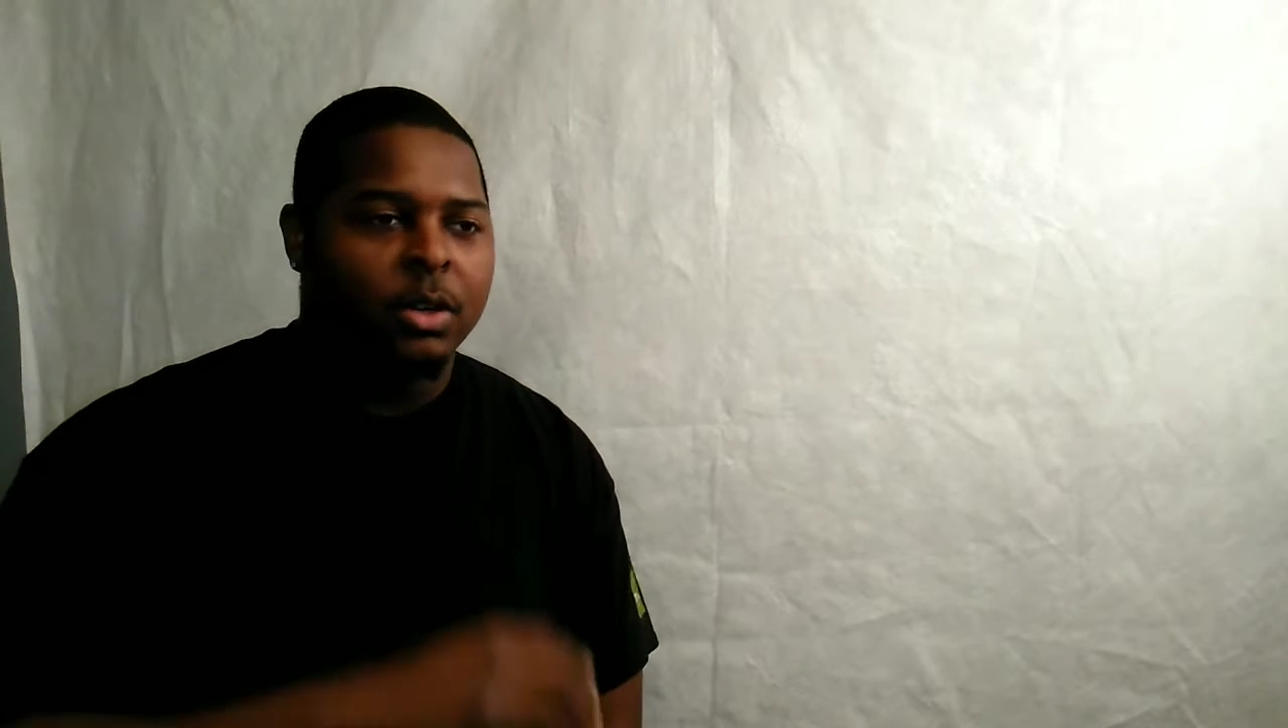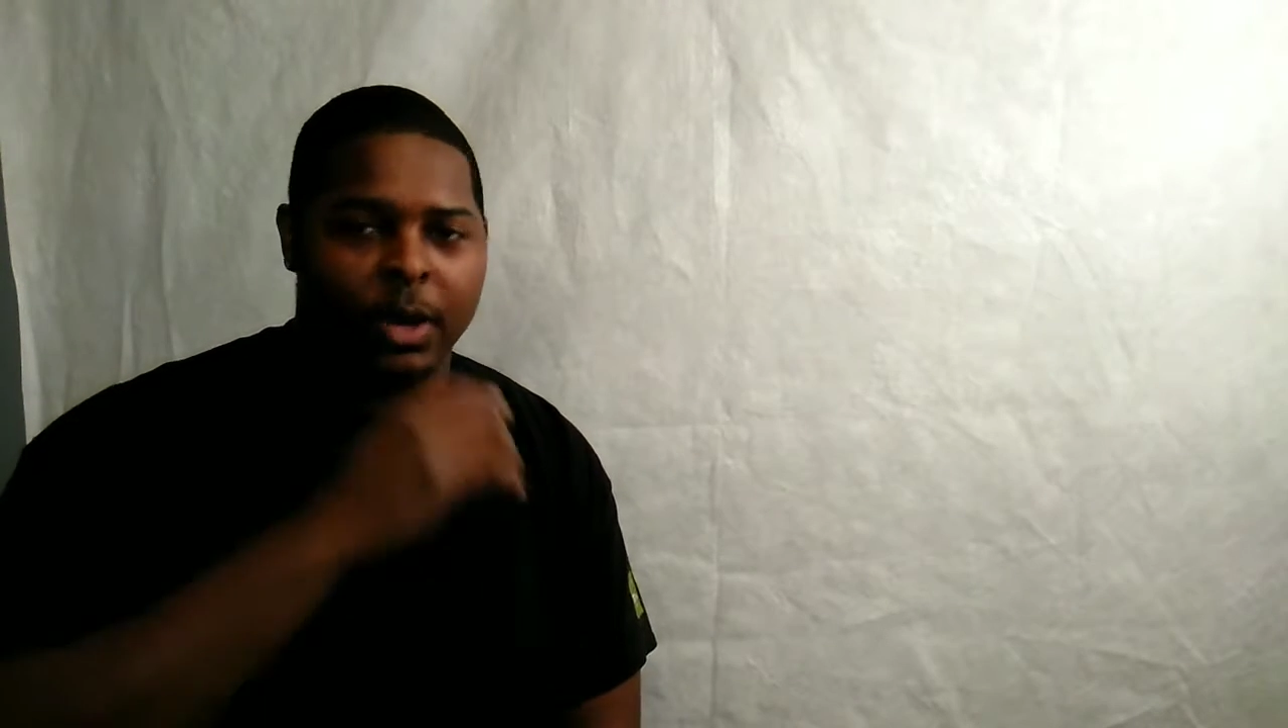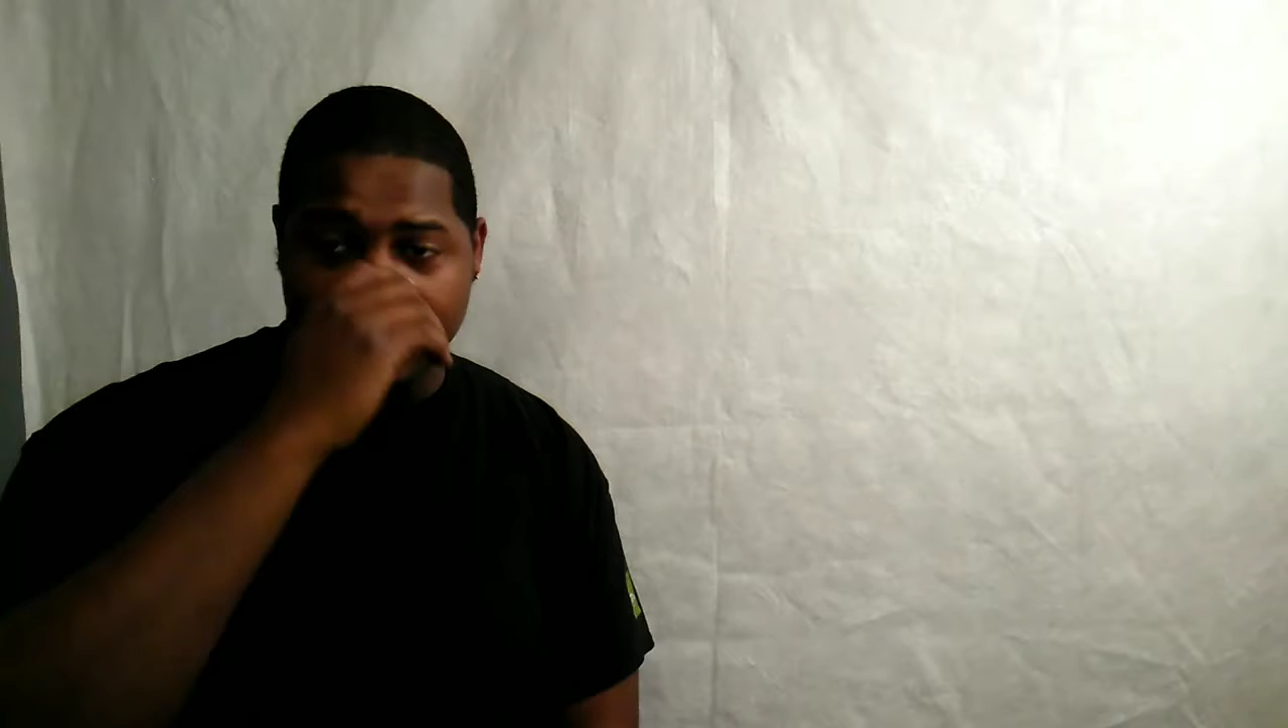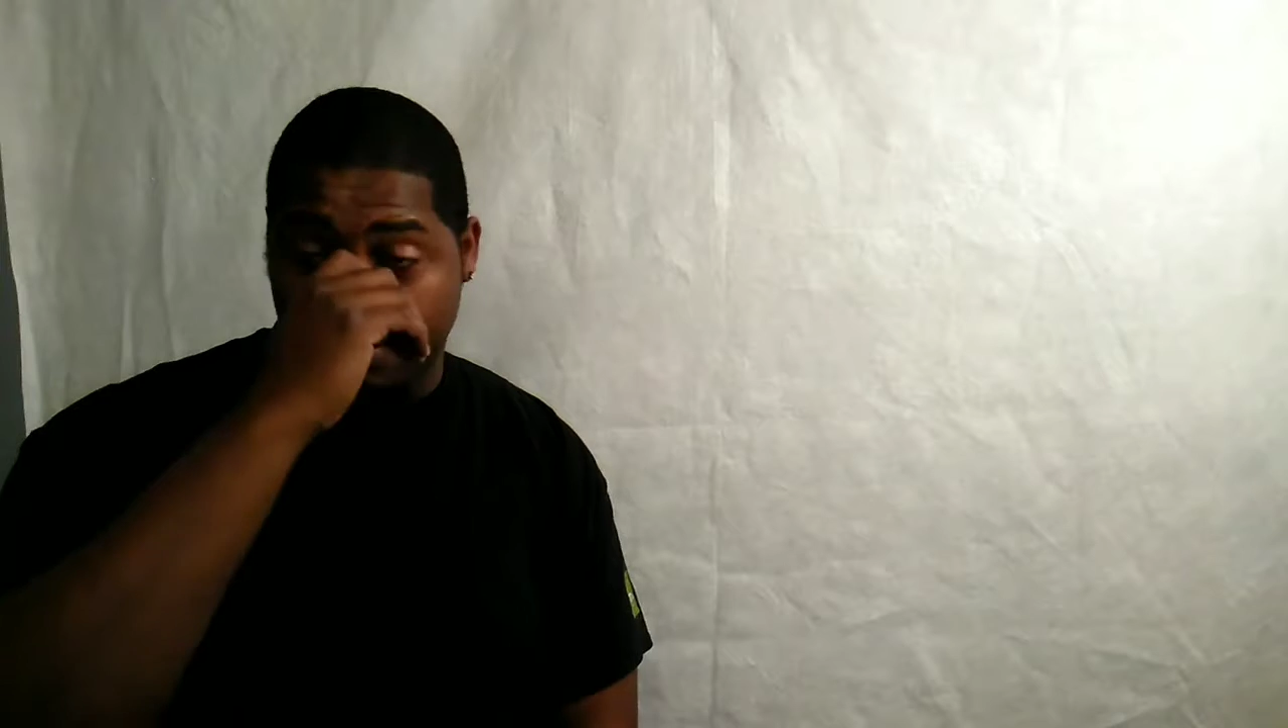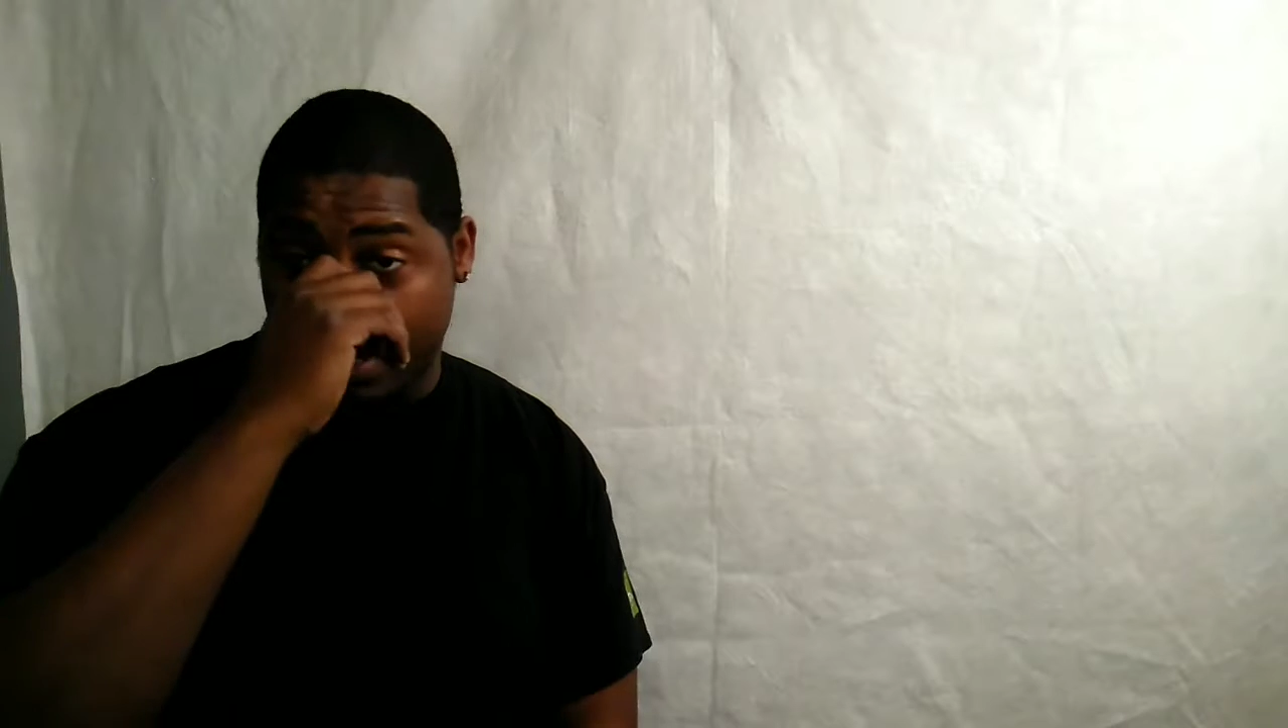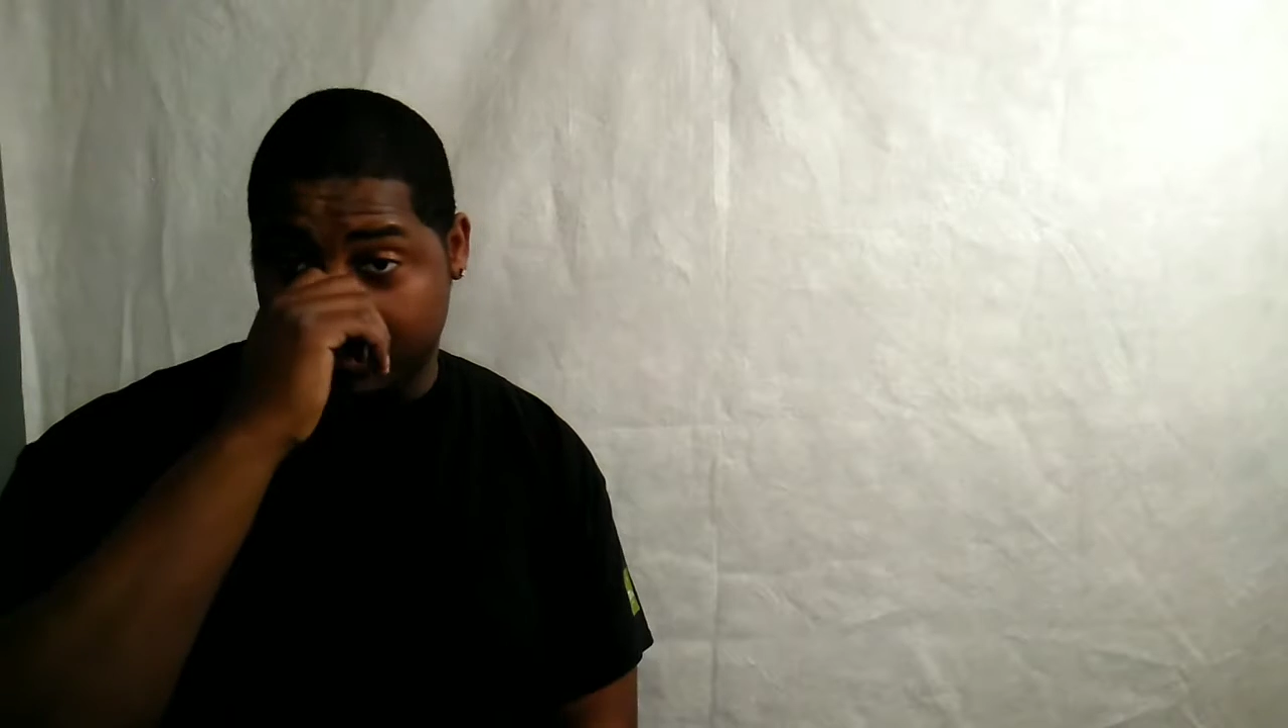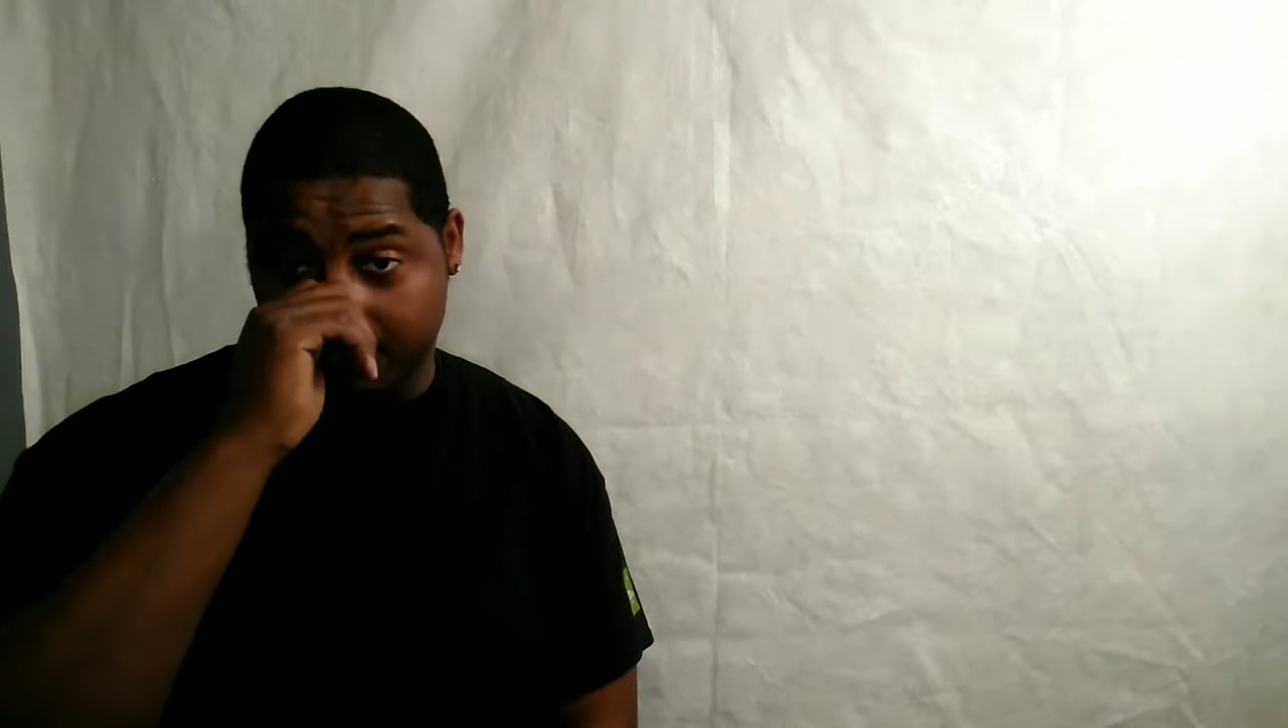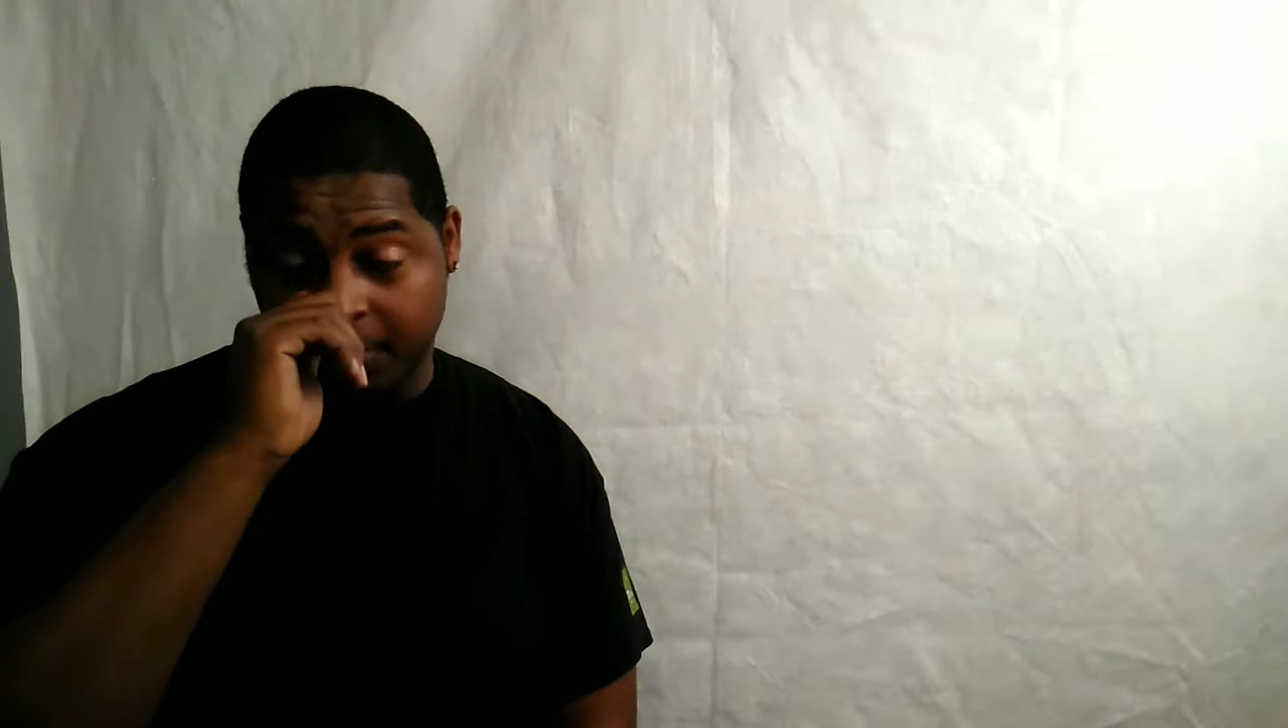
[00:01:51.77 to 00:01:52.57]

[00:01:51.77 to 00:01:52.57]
who has a passion